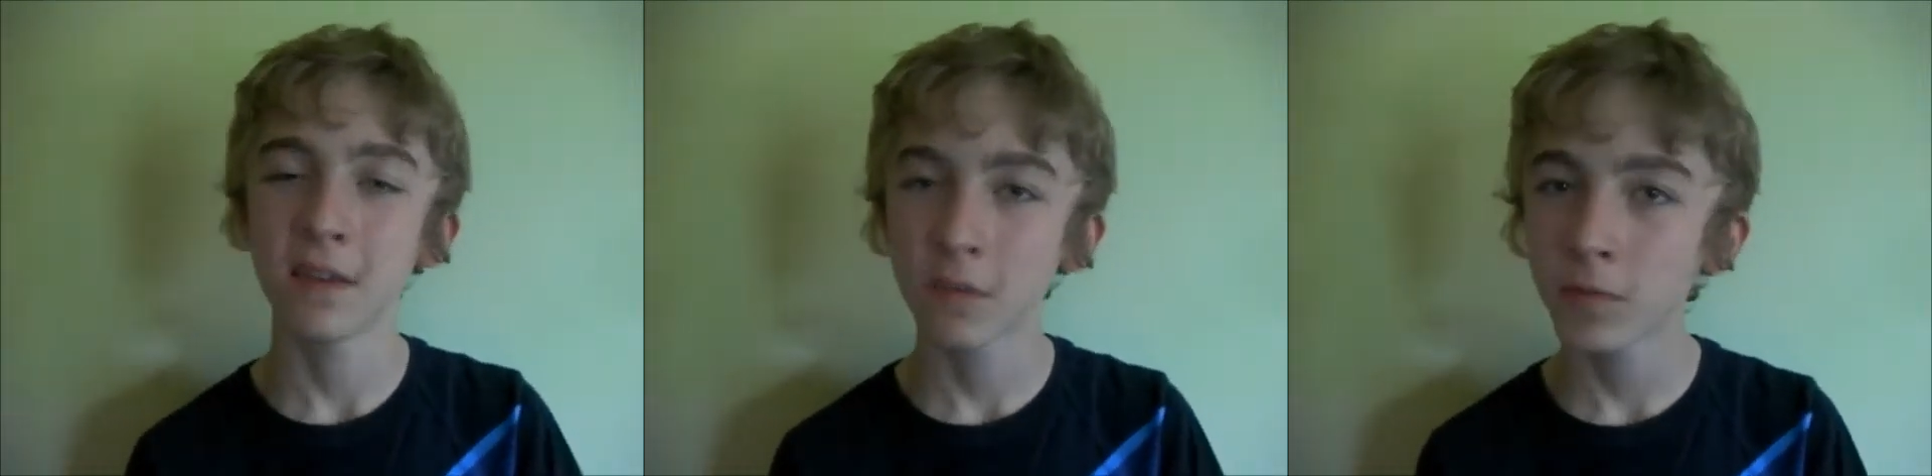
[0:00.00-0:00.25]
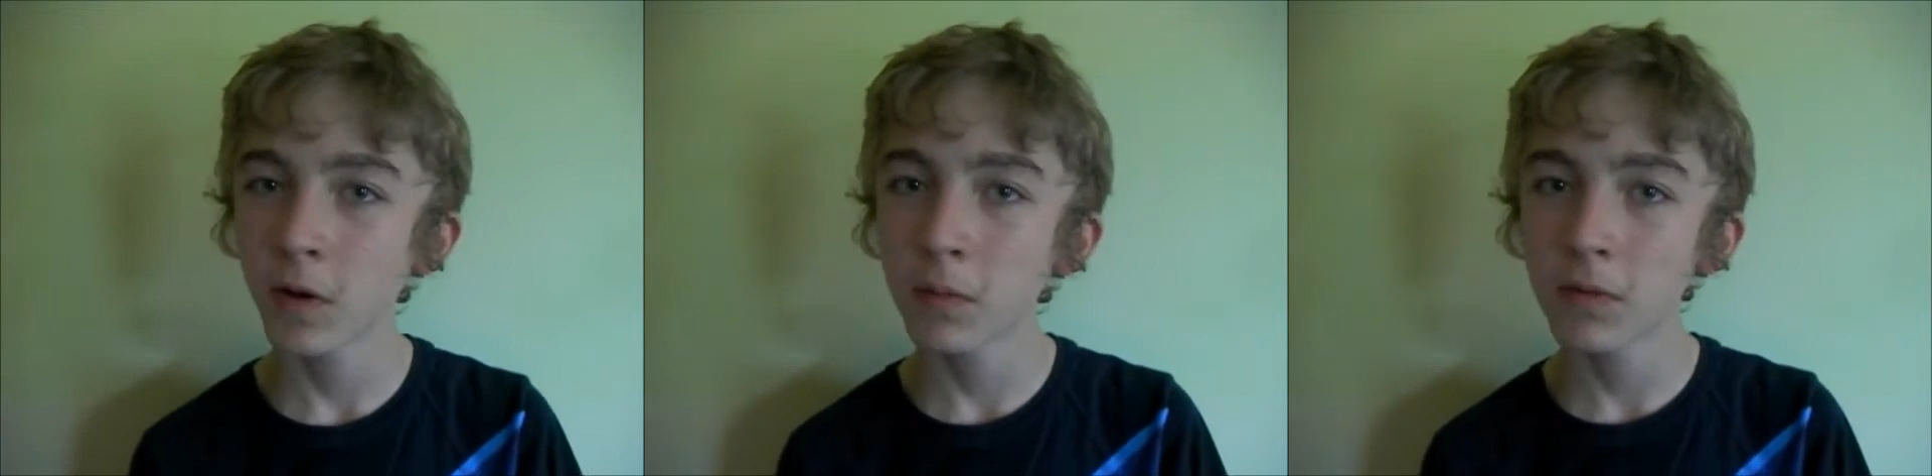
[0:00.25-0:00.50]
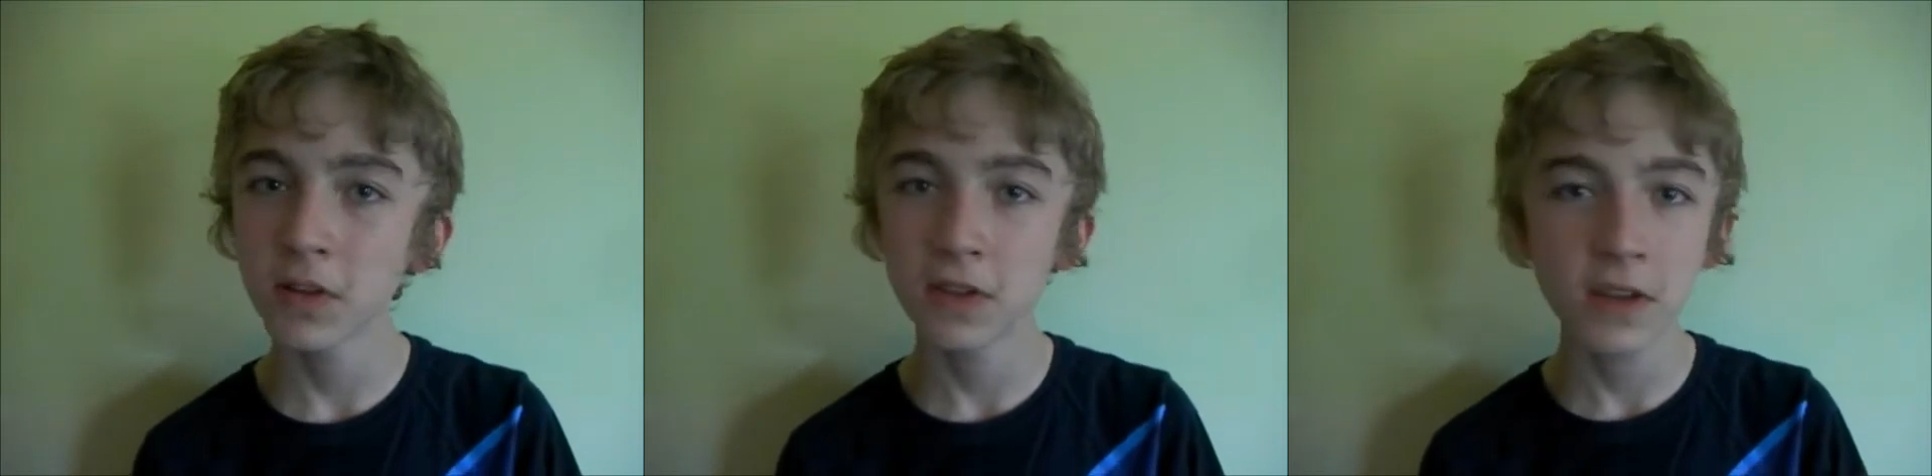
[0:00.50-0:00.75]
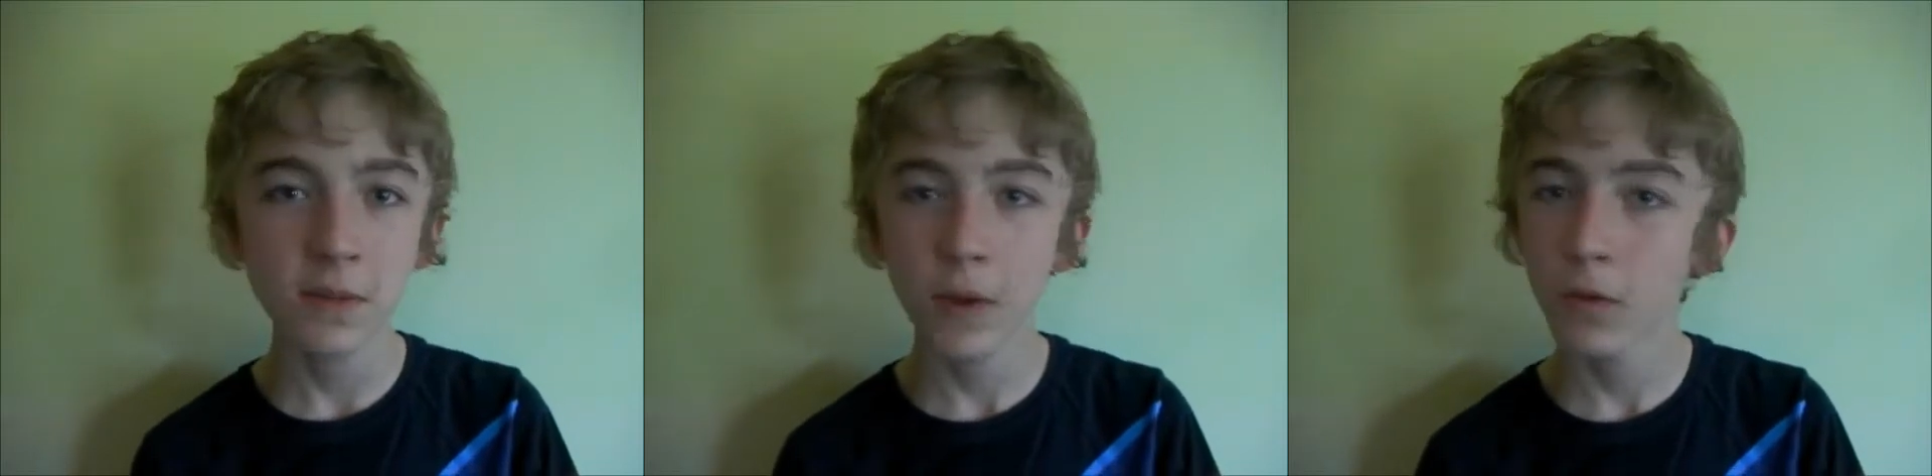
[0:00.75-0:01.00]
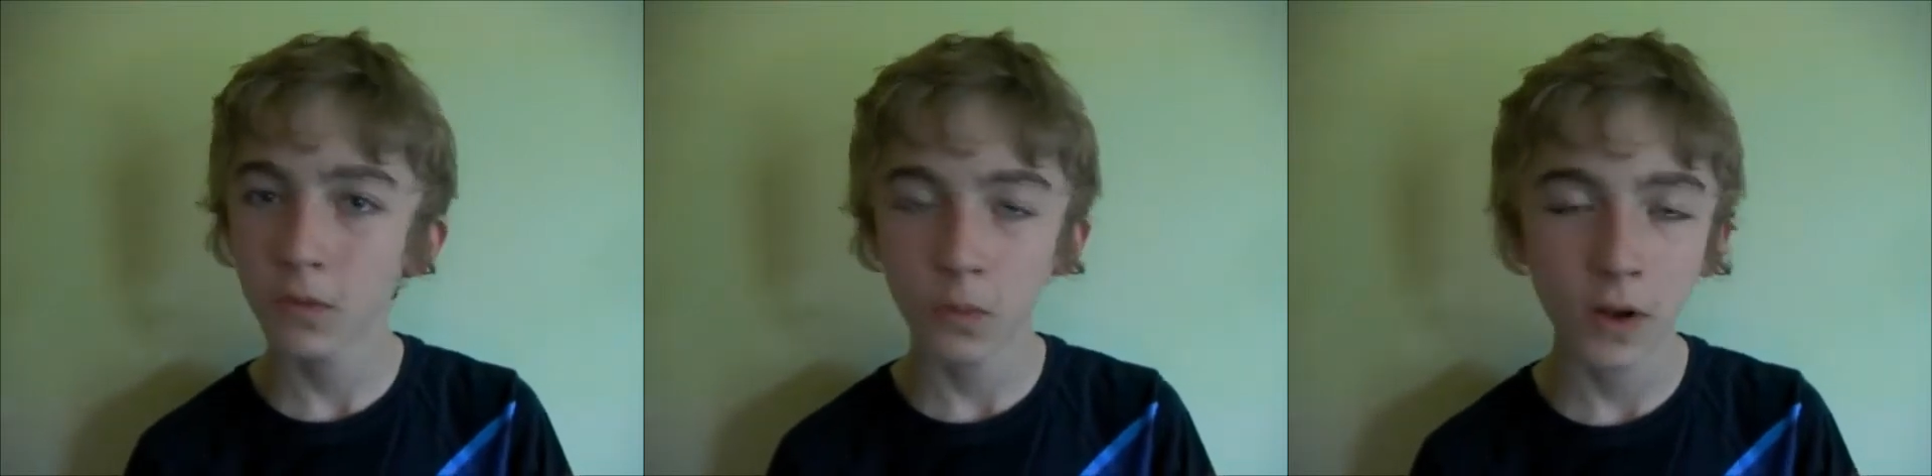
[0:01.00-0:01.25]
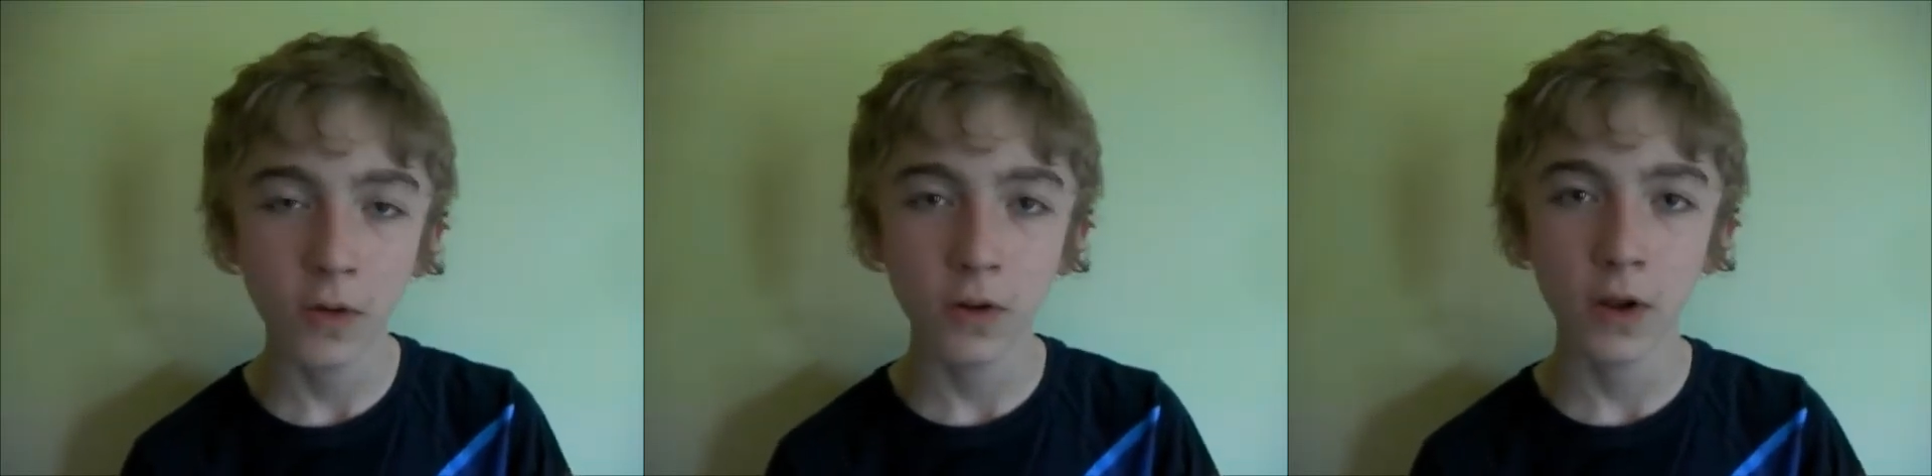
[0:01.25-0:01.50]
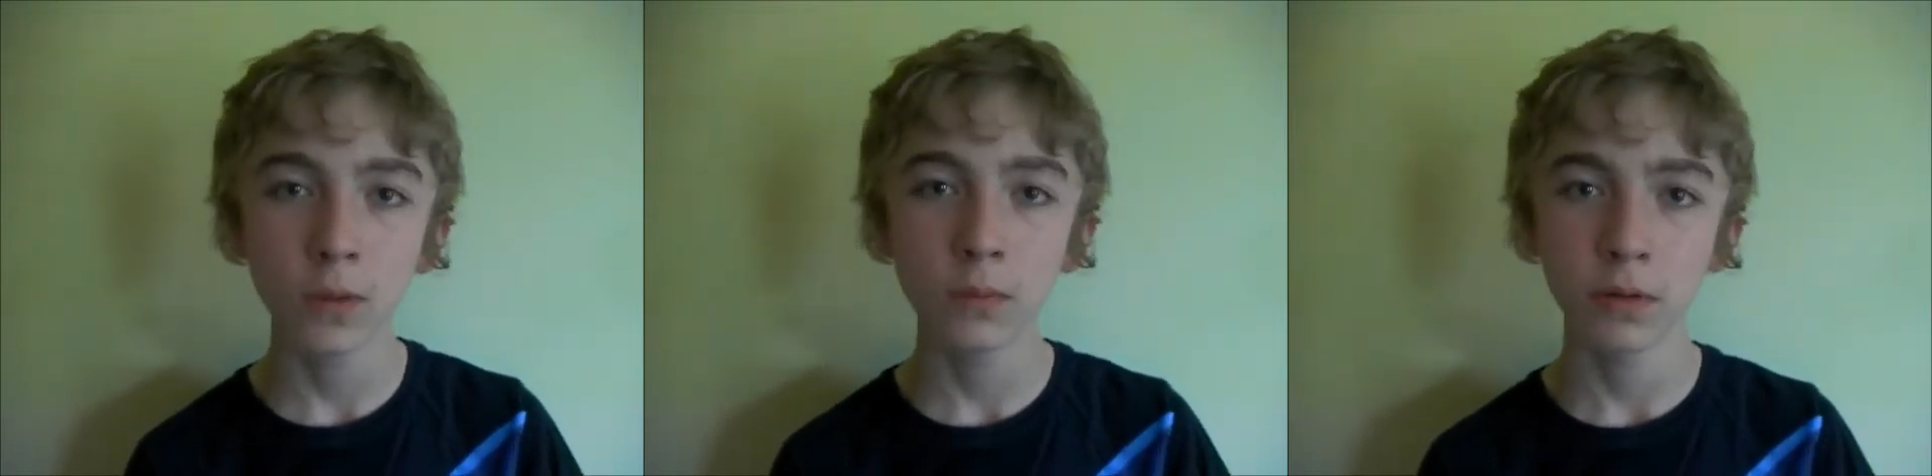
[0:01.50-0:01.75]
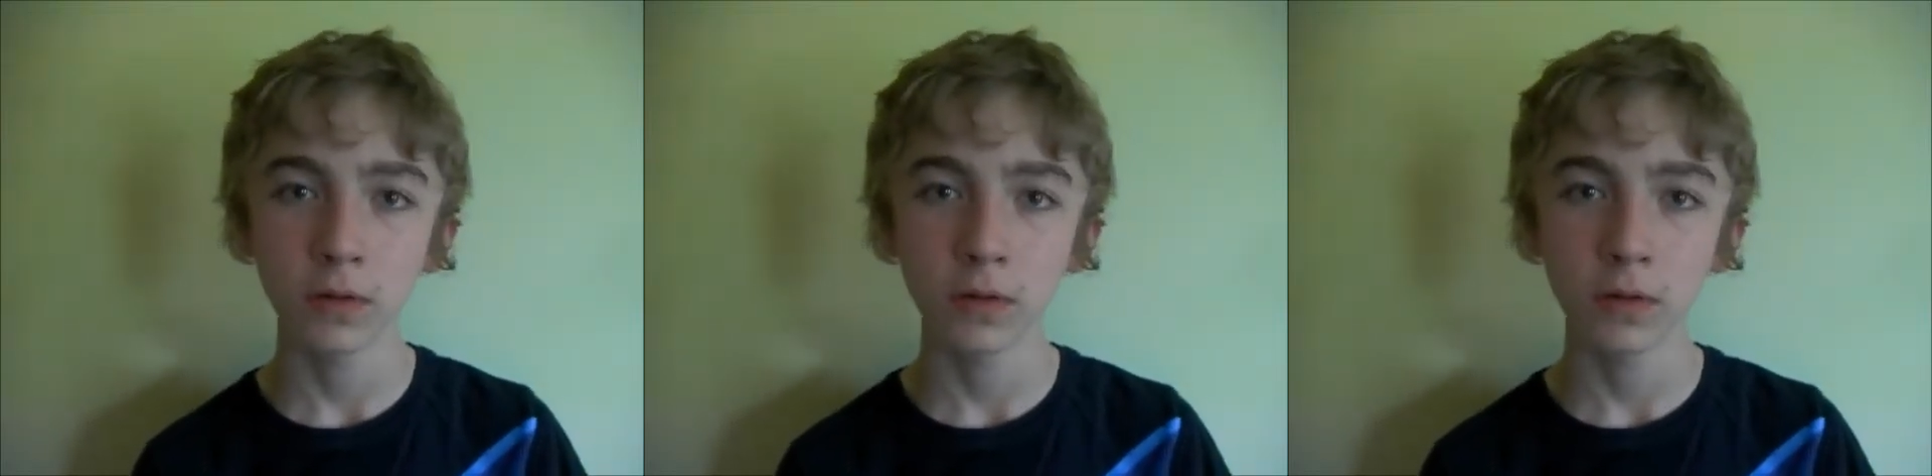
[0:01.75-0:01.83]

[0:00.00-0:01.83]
It's probably the most well-known